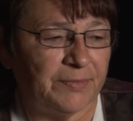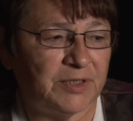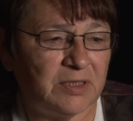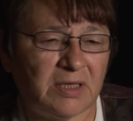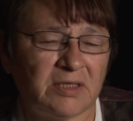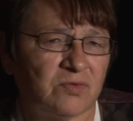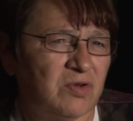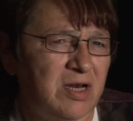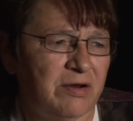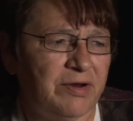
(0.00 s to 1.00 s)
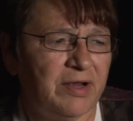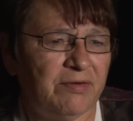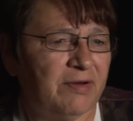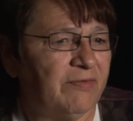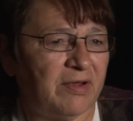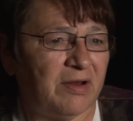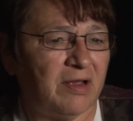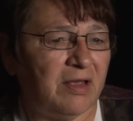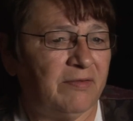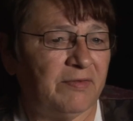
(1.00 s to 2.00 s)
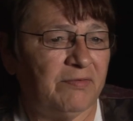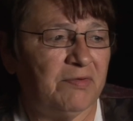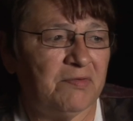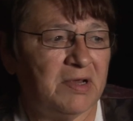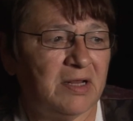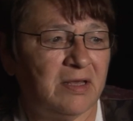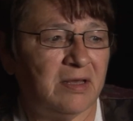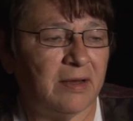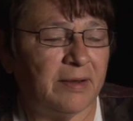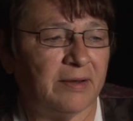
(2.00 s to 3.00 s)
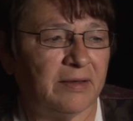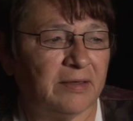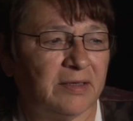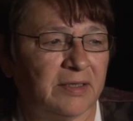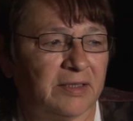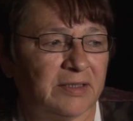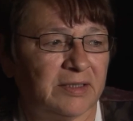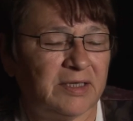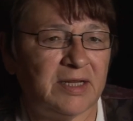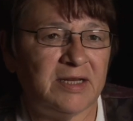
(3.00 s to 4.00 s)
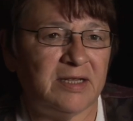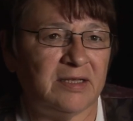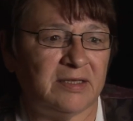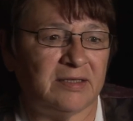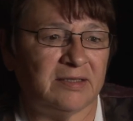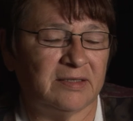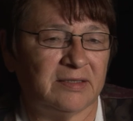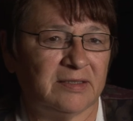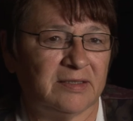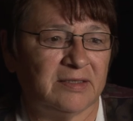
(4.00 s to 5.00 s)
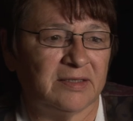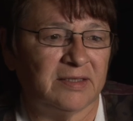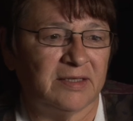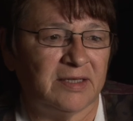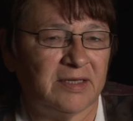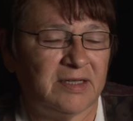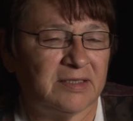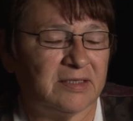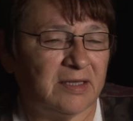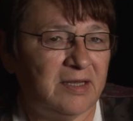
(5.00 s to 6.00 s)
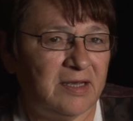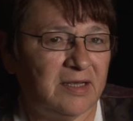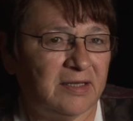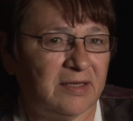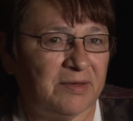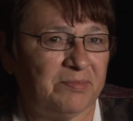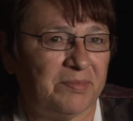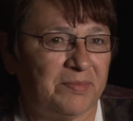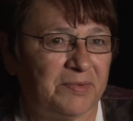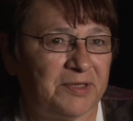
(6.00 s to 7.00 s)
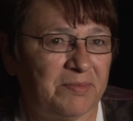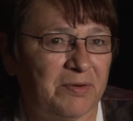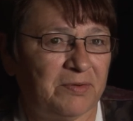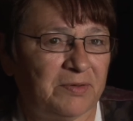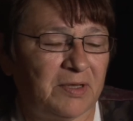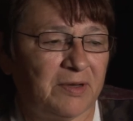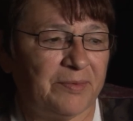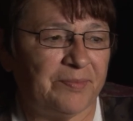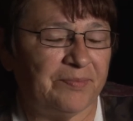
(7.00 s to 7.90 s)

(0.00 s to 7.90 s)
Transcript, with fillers: because that's one area I've never I never really uh, did any any studying about uh,